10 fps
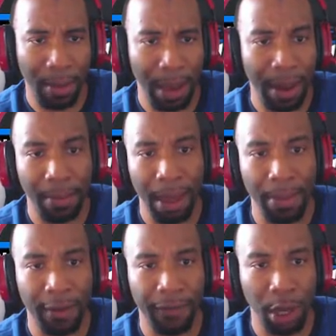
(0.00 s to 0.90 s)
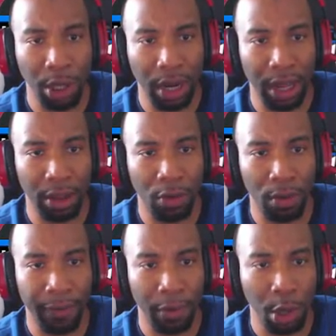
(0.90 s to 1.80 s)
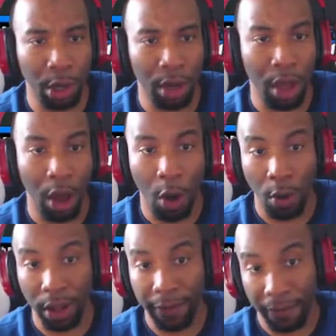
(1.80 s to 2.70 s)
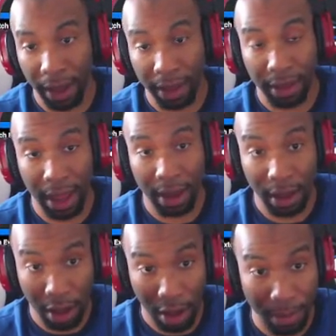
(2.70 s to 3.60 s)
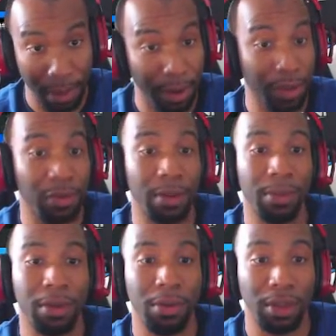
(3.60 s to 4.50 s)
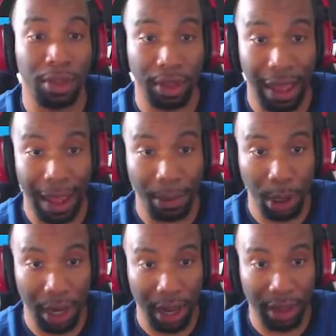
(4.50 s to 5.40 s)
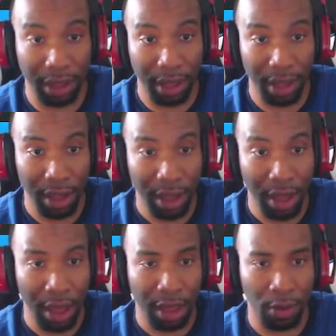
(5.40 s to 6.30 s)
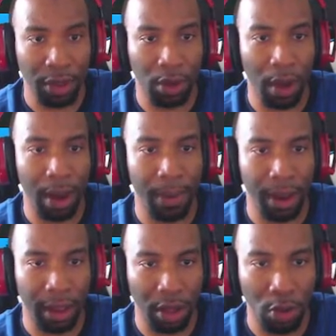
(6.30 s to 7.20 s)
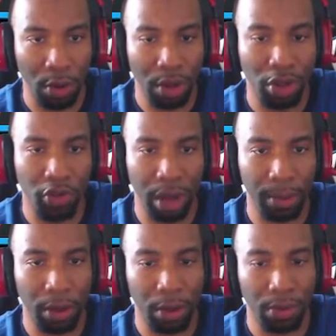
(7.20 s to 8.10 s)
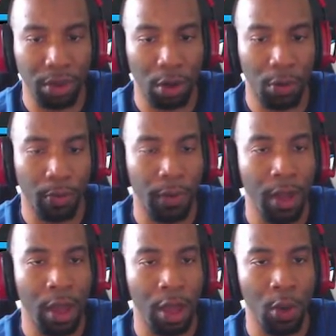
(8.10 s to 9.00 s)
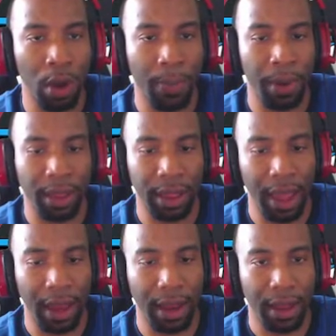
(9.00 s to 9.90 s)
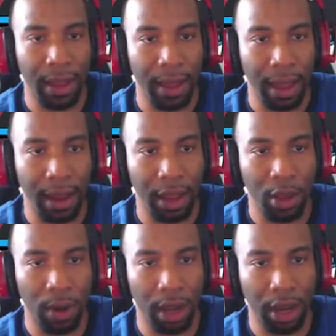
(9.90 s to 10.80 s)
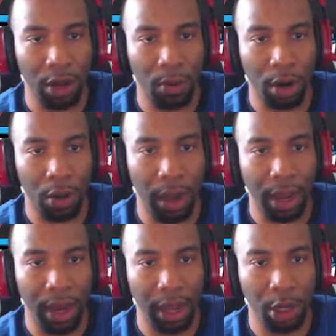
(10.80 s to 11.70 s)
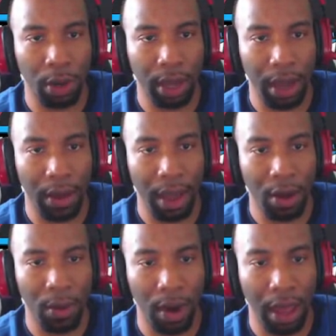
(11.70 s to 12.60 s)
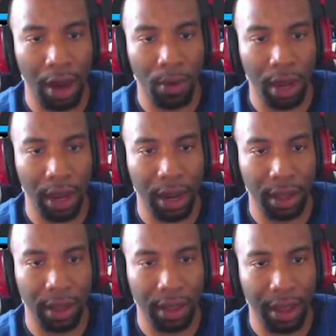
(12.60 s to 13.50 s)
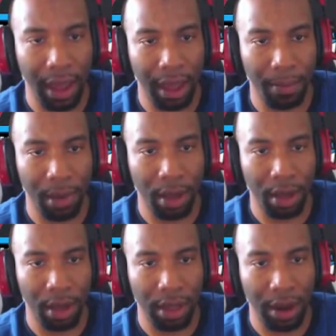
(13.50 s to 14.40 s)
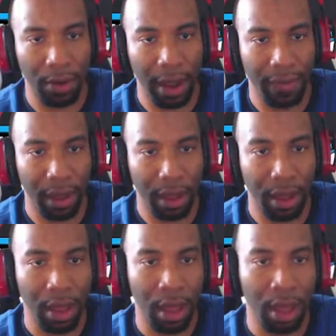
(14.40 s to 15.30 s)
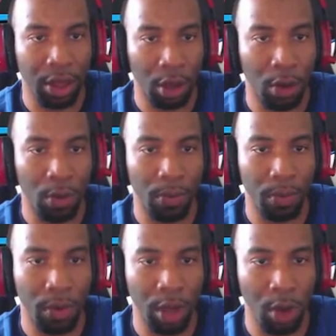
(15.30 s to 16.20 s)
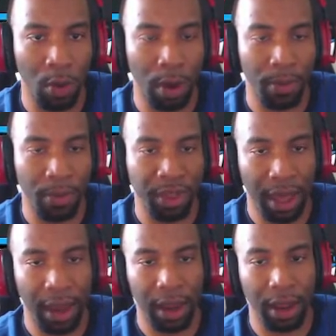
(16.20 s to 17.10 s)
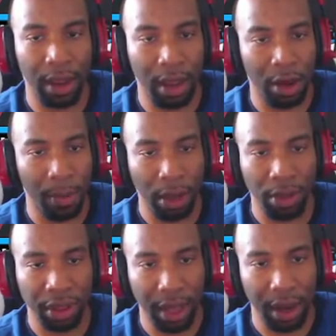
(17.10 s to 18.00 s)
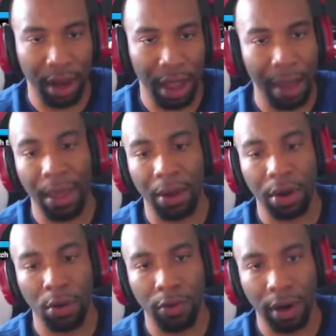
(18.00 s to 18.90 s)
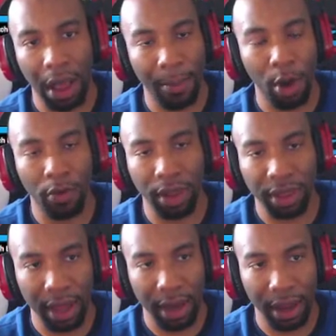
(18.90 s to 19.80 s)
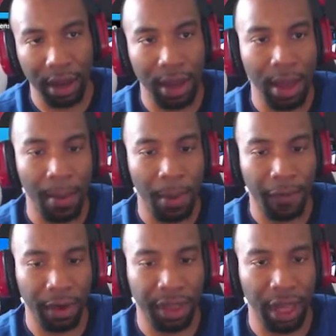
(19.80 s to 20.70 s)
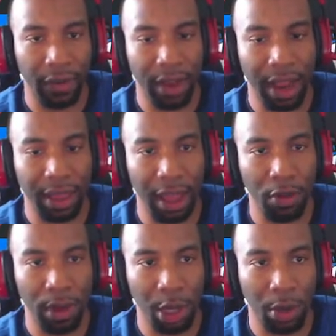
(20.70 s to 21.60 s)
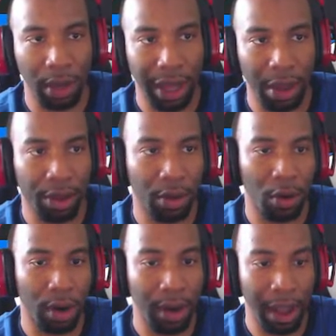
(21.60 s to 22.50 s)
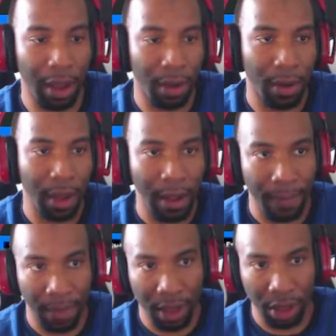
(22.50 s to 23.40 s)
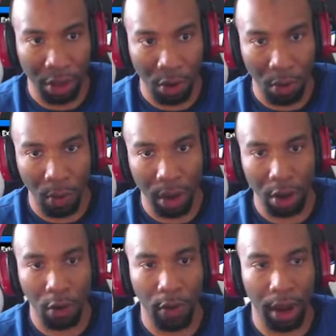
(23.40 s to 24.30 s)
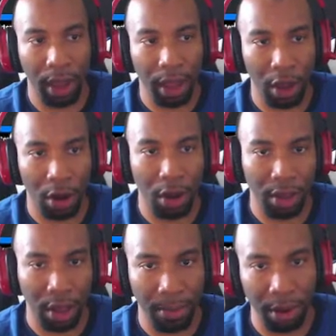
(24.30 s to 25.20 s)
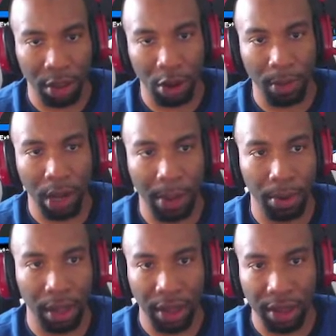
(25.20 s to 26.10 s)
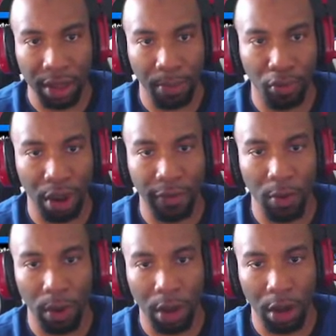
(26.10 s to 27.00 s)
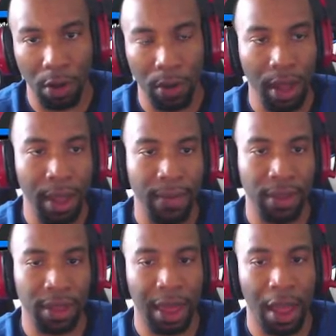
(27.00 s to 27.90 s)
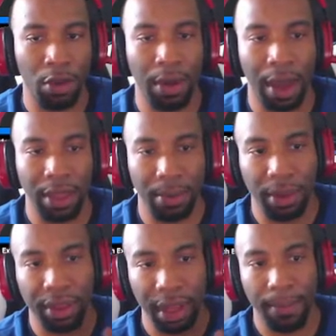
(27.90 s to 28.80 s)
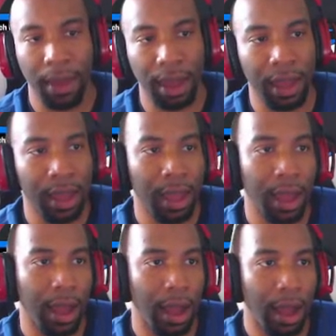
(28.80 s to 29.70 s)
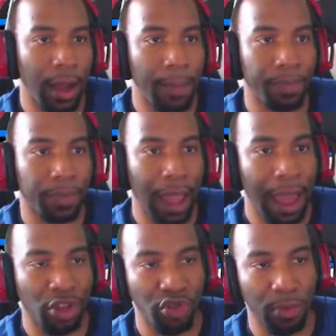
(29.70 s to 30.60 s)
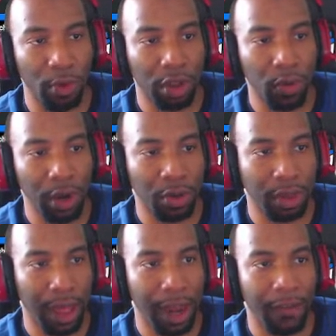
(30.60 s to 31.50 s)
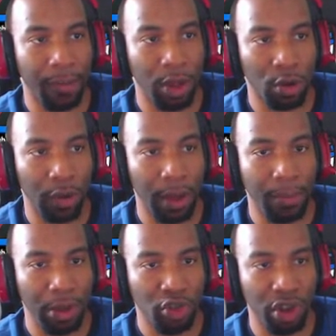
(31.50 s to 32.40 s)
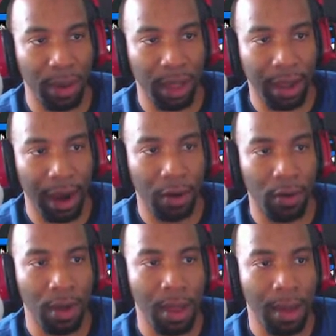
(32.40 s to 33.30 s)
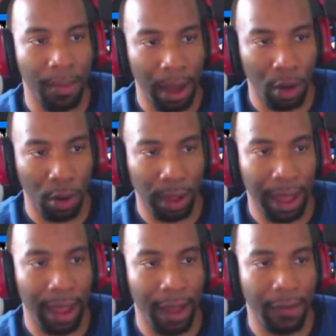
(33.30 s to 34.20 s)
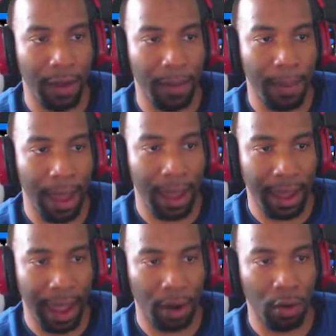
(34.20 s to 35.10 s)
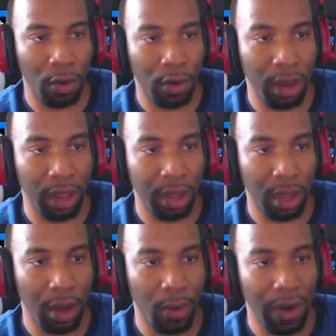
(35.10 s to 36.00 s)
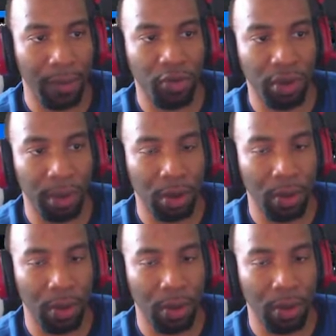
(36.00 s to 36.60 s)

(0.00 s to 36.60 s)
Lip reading: Maybe that may be a feature that they do in the future. Onlyfans.com you can stream to. Snapchat, I see. So it's quite a bit of things you can stream to. So you want to pick that, and then you want to go ahead and connect your account. I don't want to connect to that because I don't have that. So you would sign in. It'll make you sign in. I'm not going to do it right now. I'm already signed in, but for the sake of it, that's how you get your account started. Now, this whole window right here, let me just talk about a couple things. This is the preview window. This is how you guys are able to see me. I stream on Twitch, so there's a lot of information here. My streaming title, my go live, my categories, whatever I'm streaming to.